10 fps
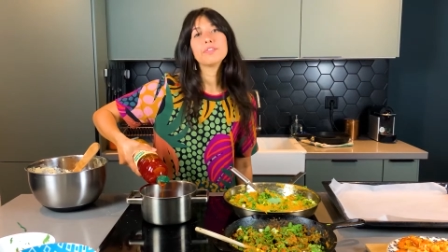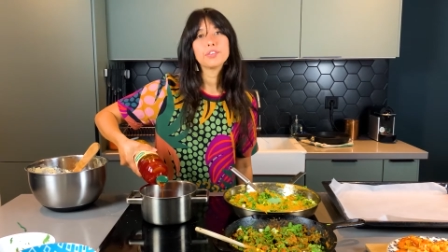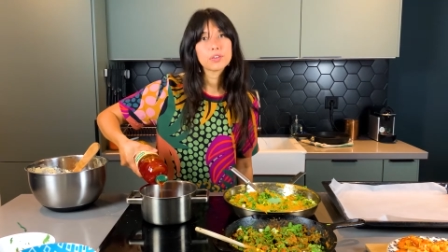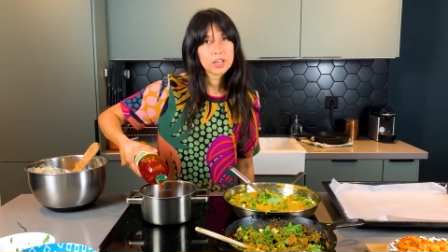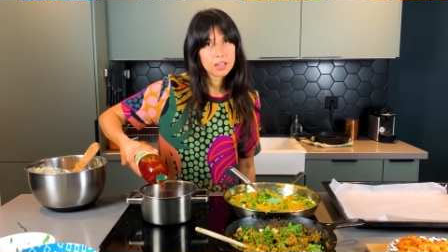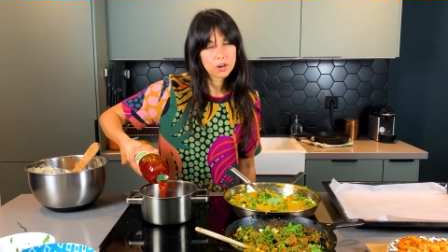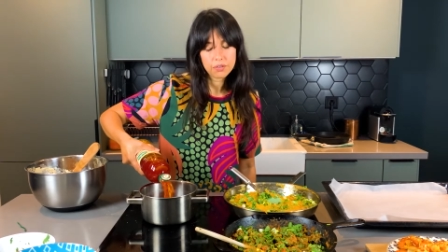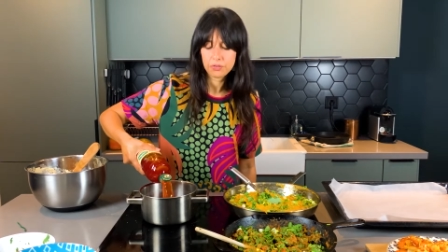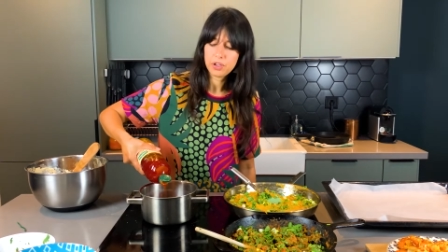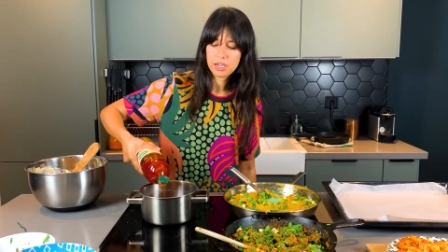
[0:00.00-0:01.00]
you
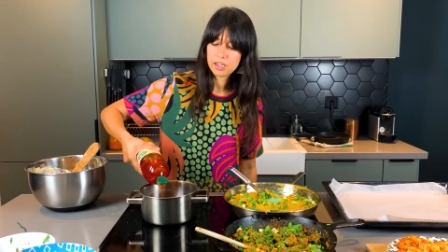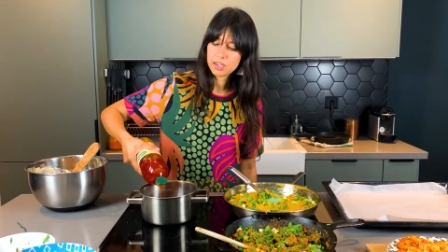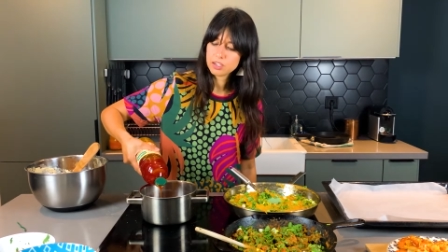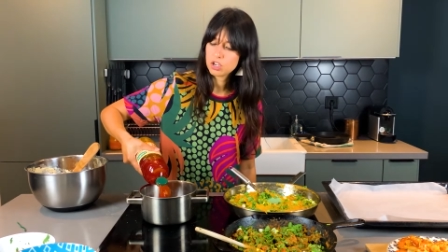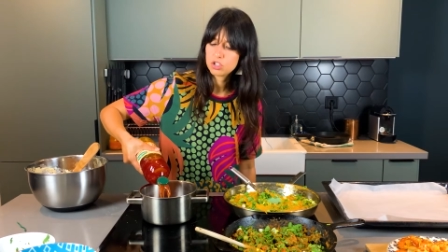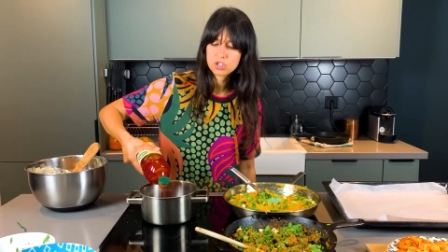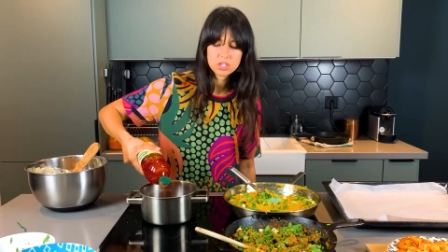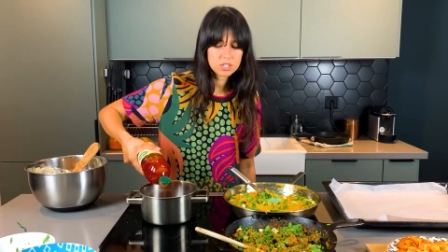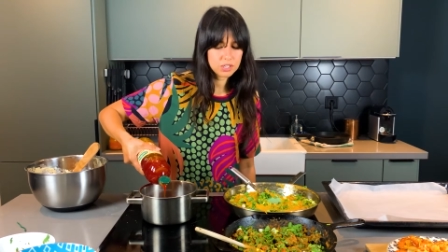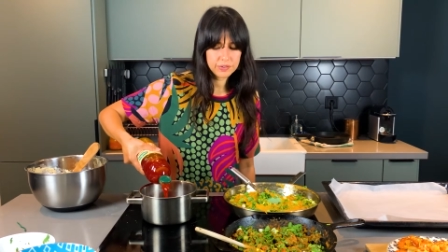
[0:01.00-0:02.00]
cannot find,
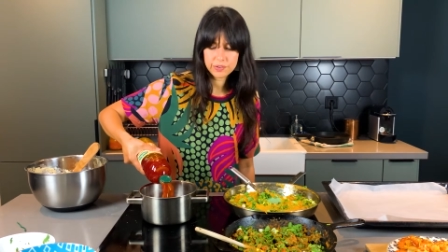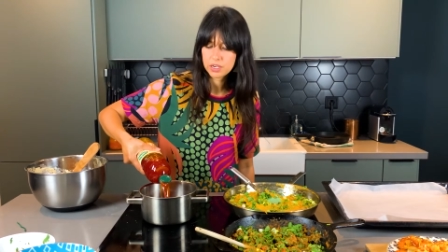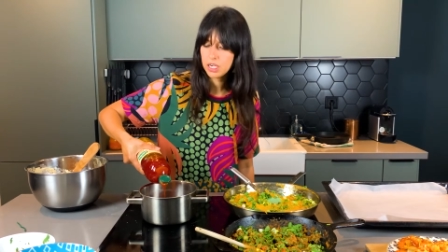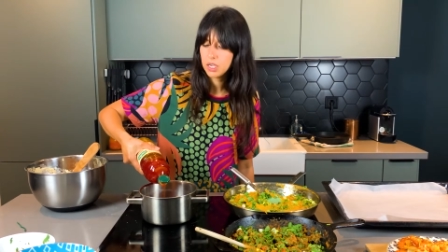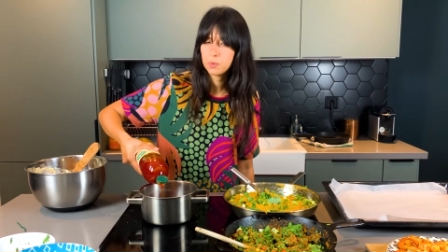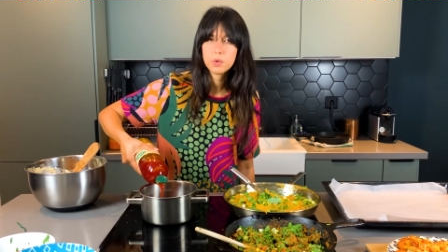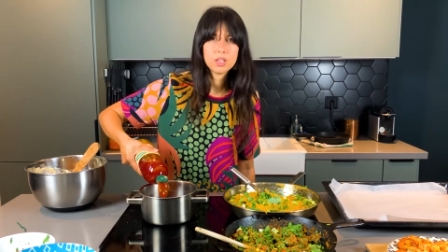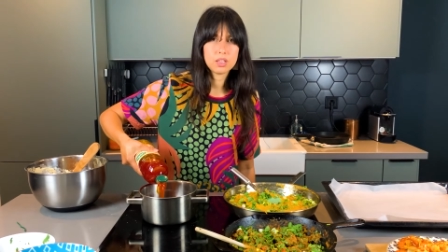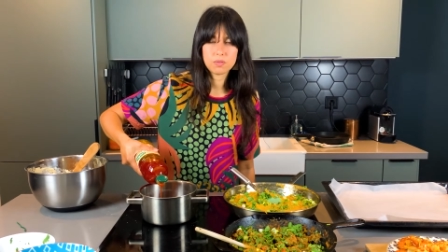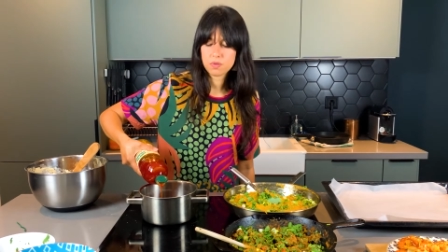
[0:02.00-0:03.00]
just fry
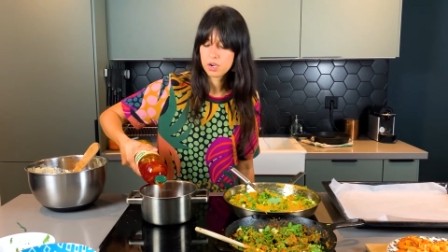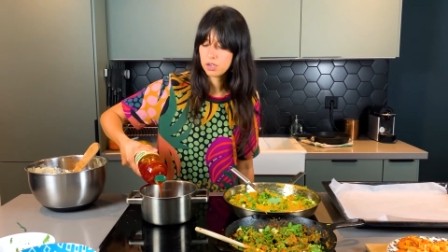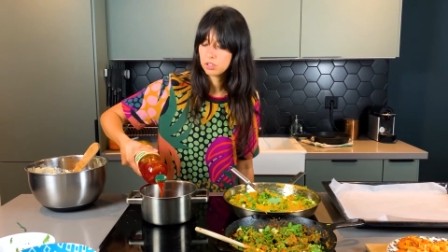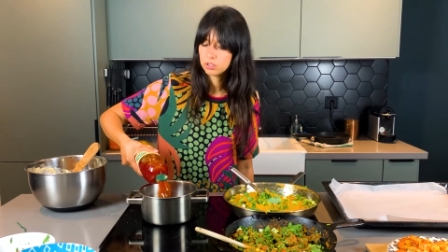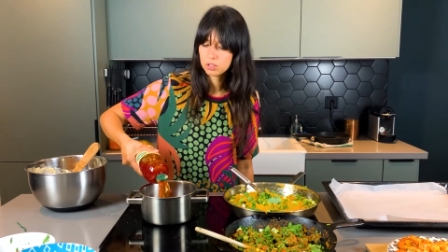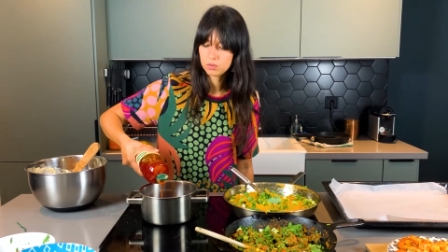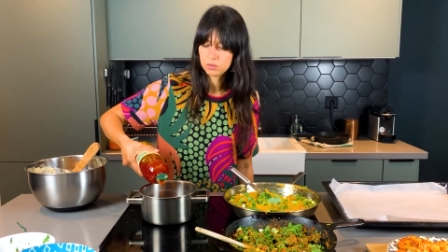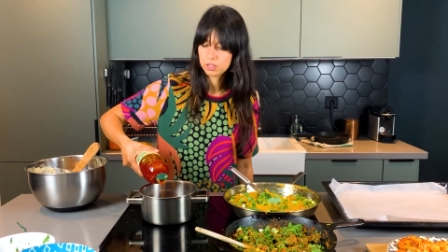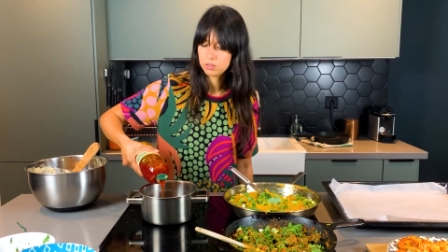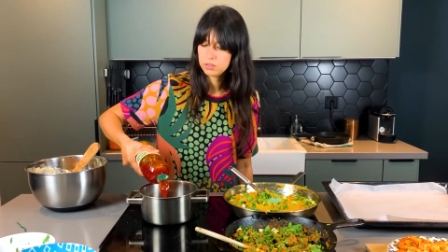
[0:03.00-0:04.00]
with the regular
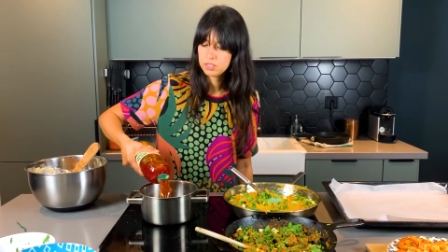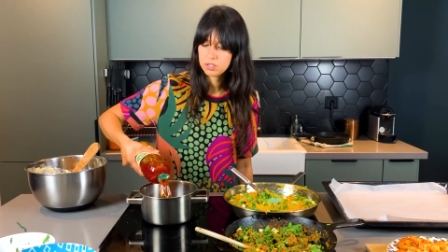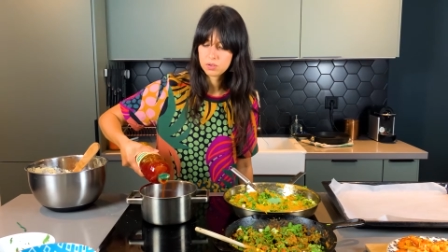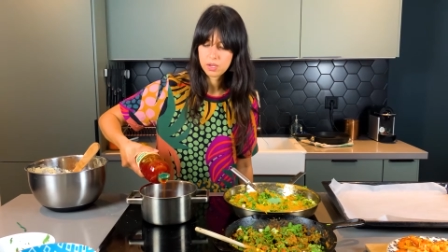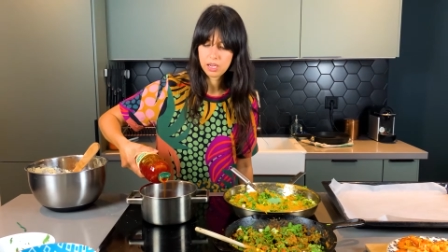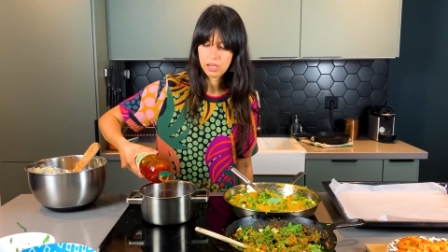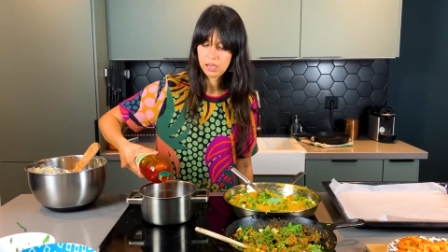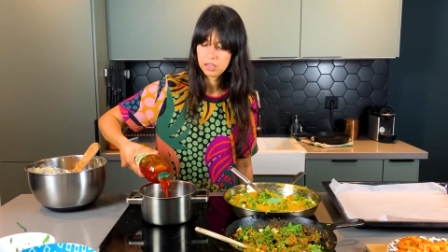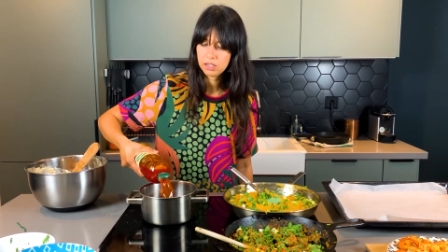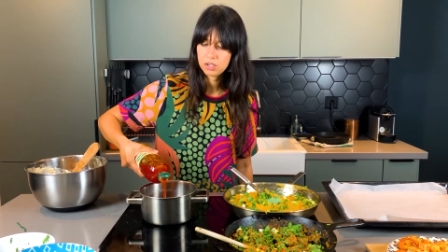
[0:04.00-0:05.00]
oil, it's
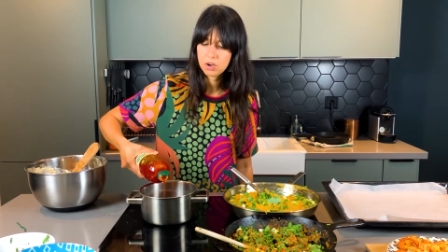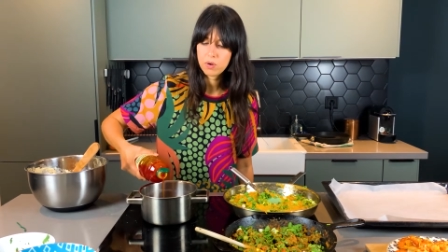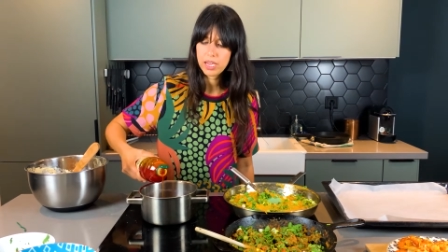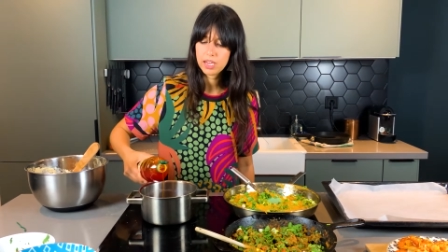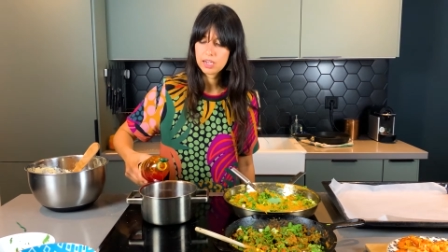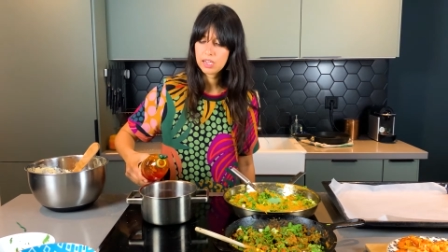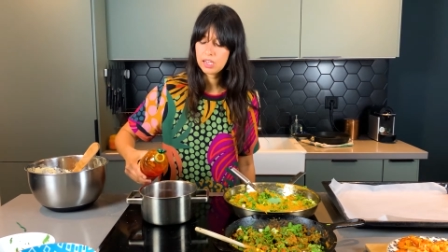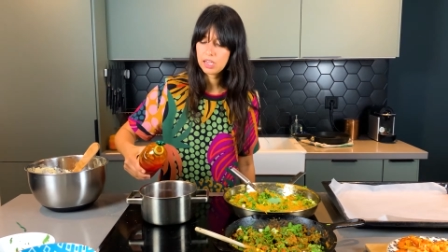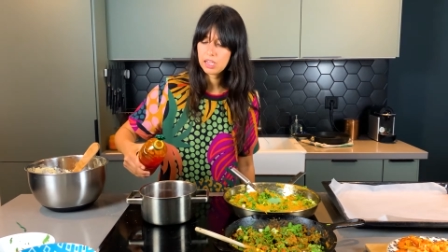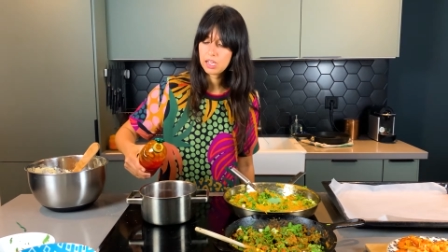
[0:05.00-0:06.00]
okay. You know,
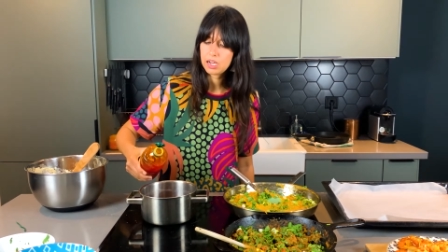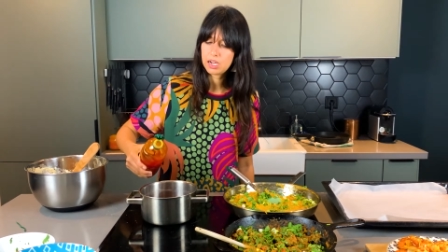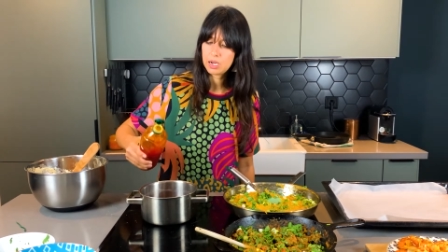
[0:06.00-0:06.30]
any